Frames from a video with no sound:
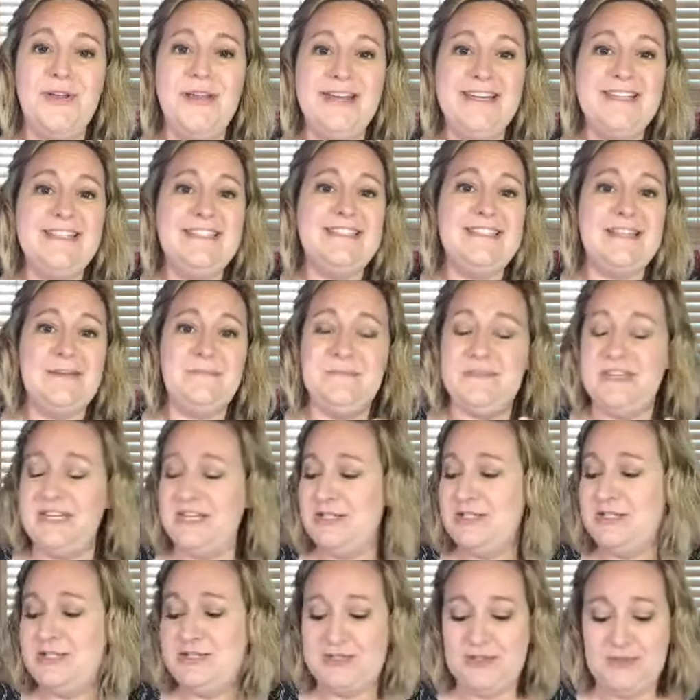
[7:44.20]
is
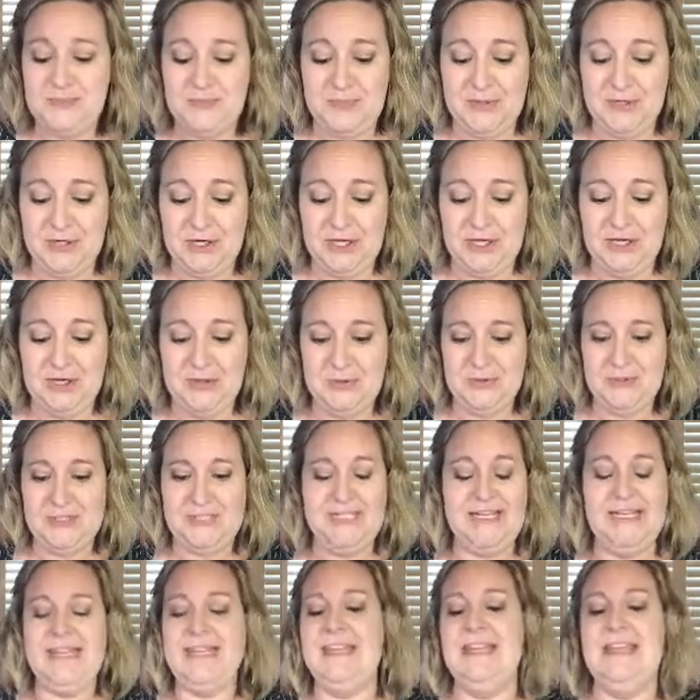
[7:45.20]
something super
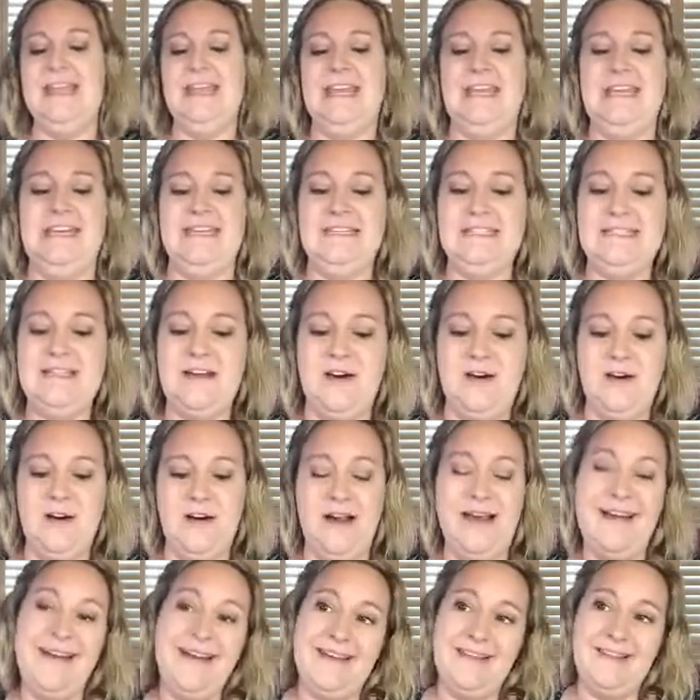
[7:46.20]
cute. These are,
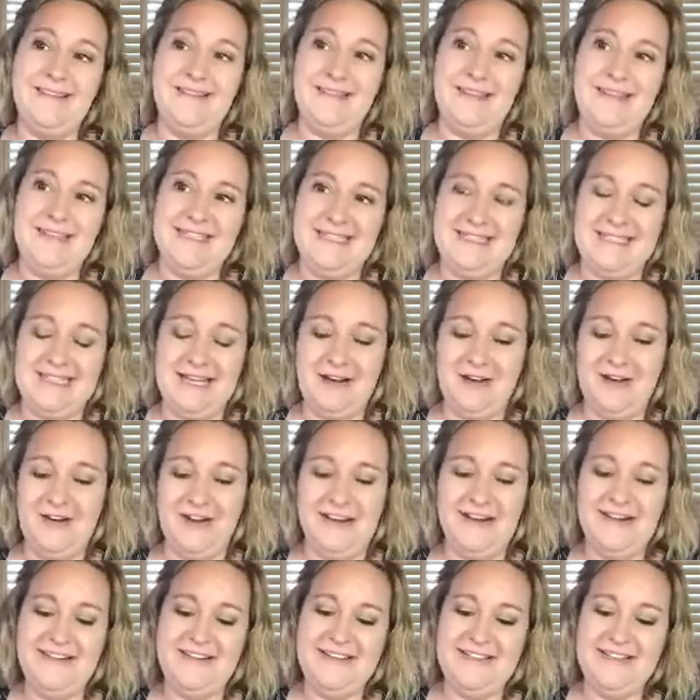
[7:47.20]
and it's
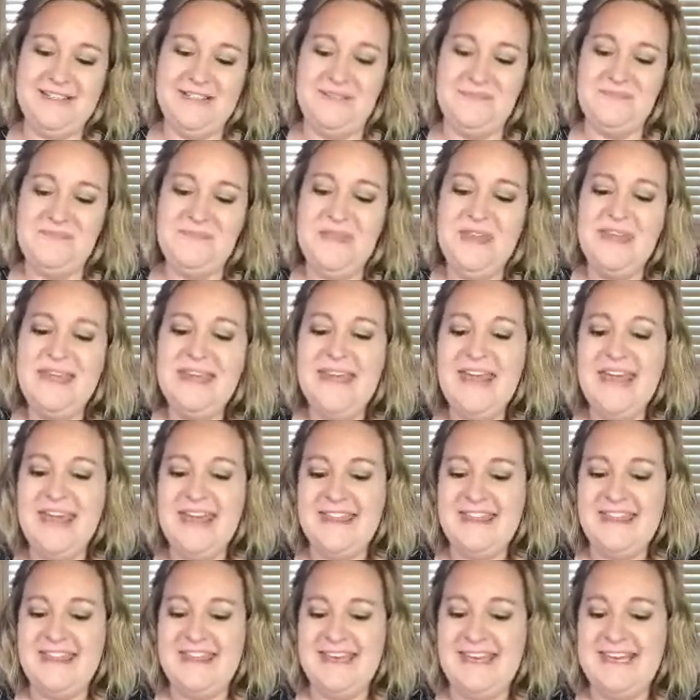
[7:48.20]
decorated too.
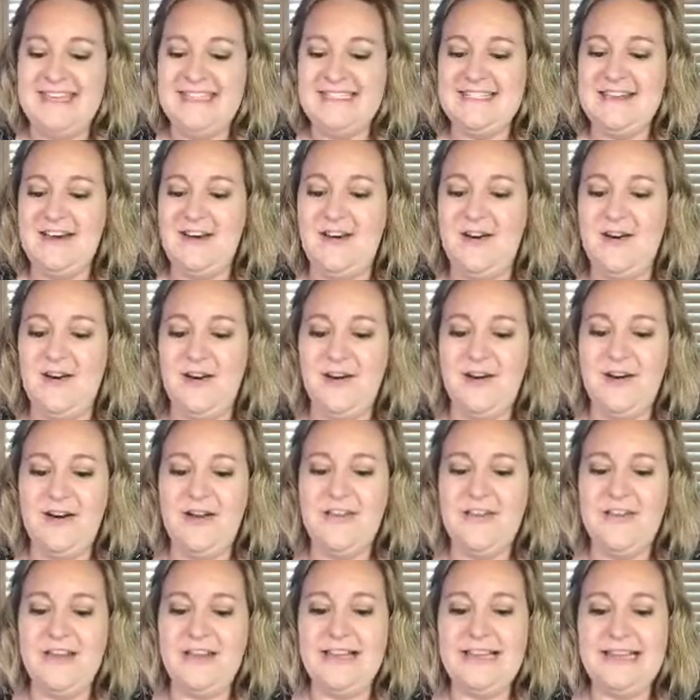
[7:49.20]
These
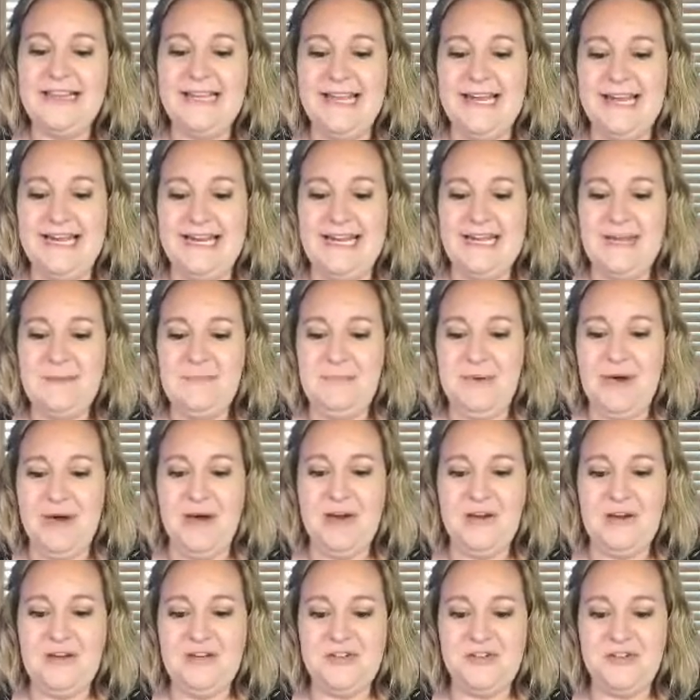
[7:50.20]
are the
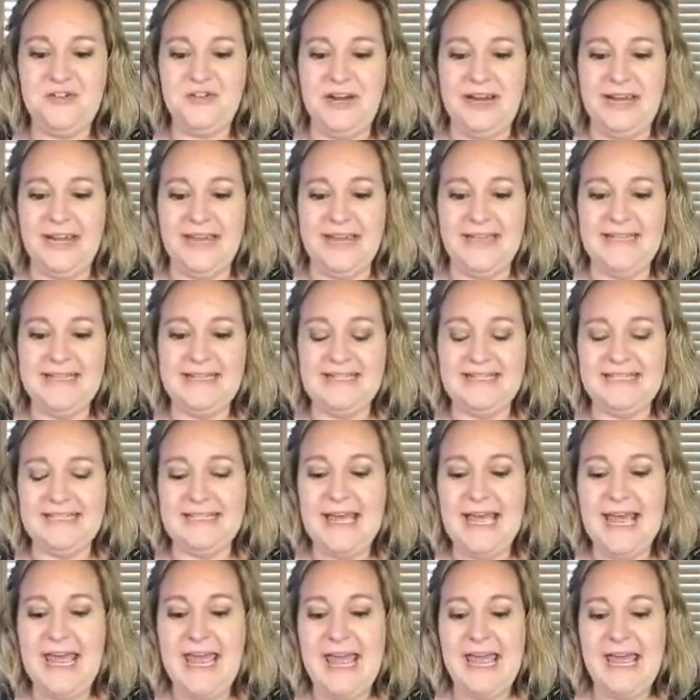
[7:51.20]
Ladybug trinkets,
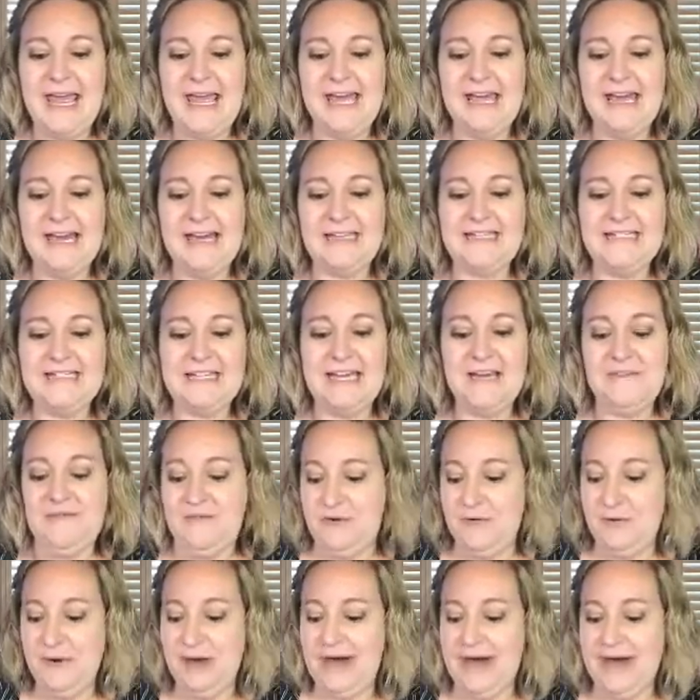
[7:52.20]
and if
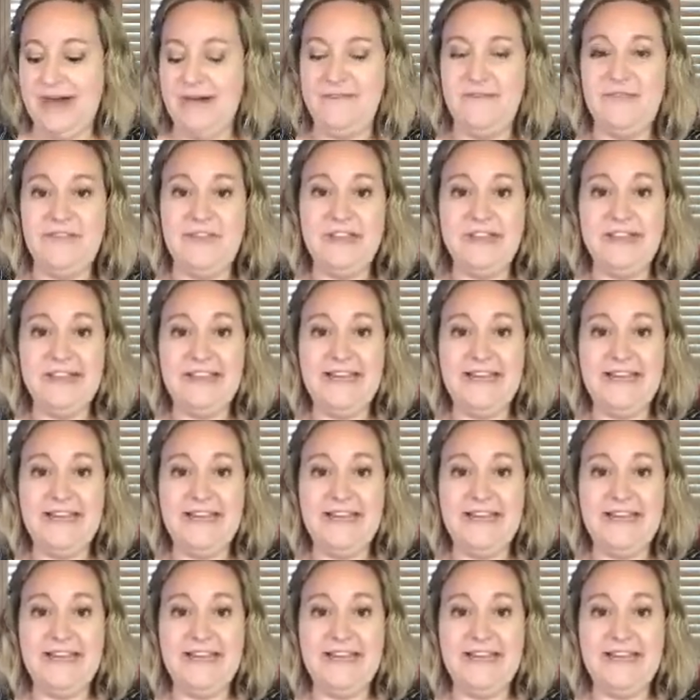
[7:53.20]
you have the